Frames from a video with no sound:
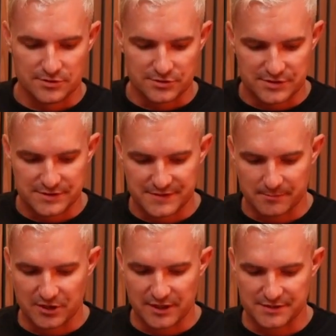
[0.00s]
just in
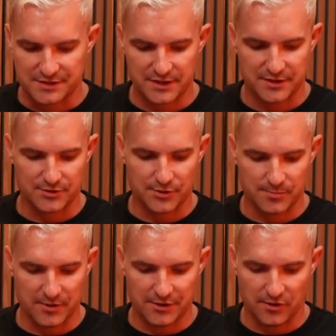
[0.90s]
summary, guys, you need a
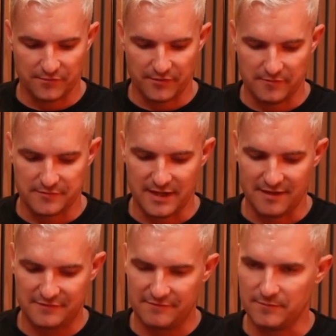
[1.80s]
no-brainer offer. You
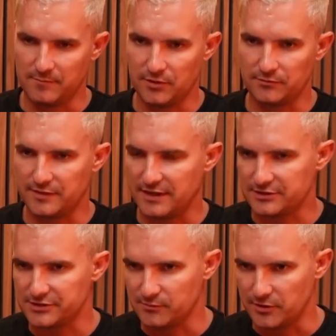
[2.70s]
have to have a model that
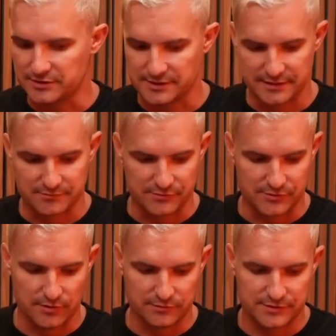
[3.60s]
actually works and get
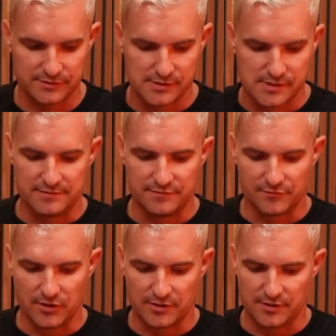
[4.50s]
results. You've
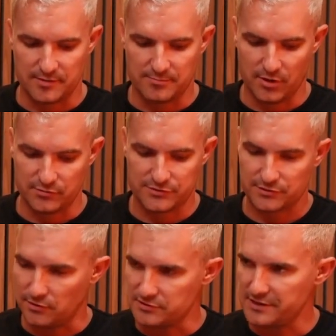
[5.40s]
got to post
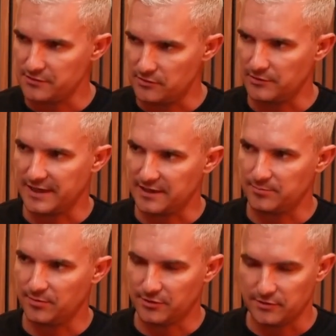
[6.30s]
content or organic
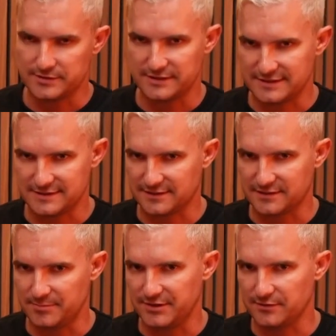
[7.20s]
content. That's like
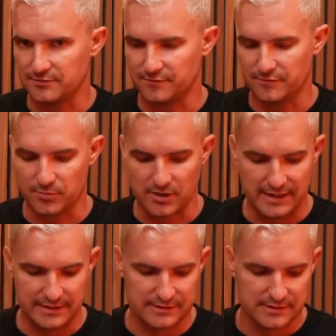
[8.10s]
the pillar of a
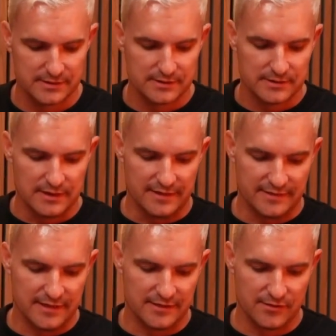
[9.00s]
brand. And
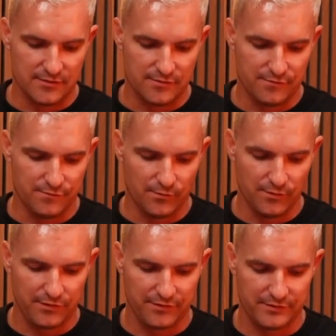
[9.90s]
then the
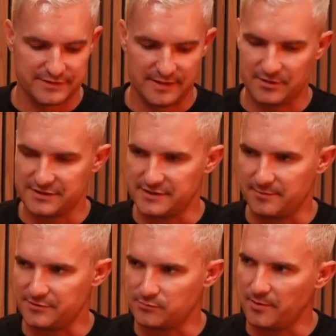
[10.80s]
fourth
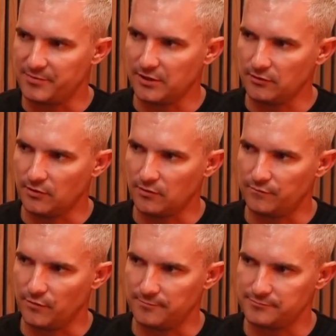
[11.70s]
step-by-step is we're big on long
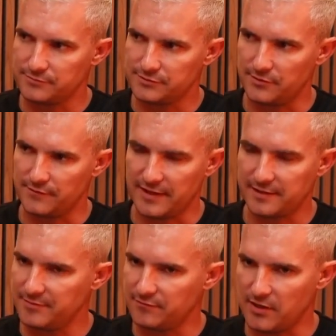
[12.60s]
form. So that
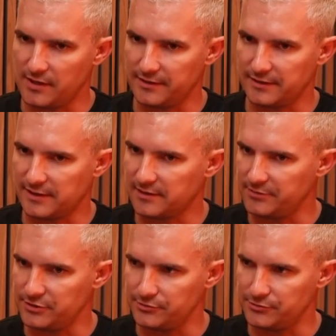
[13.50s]
can be writing, that can
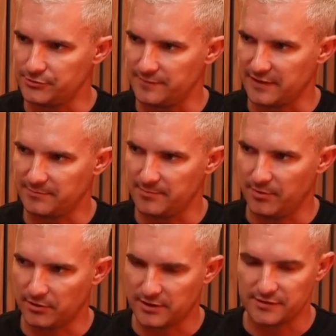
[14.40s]
be YouTube, that can be
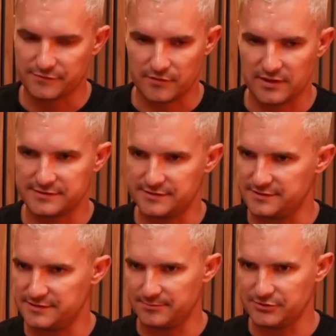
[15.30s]
podcast. For us, this
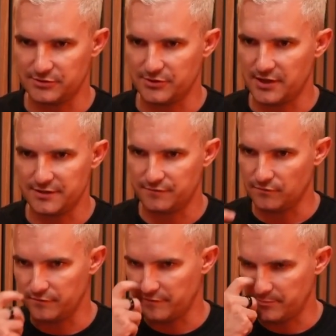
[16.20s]
is episode
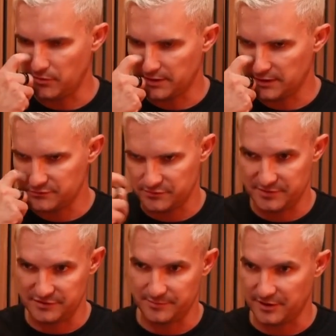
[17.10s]
94 of our podcast, which
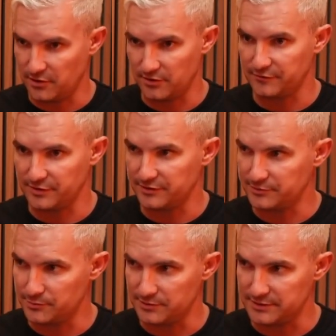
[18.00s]
means we've been going for nearly
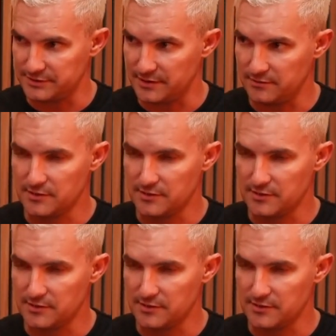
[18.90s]
2 years now.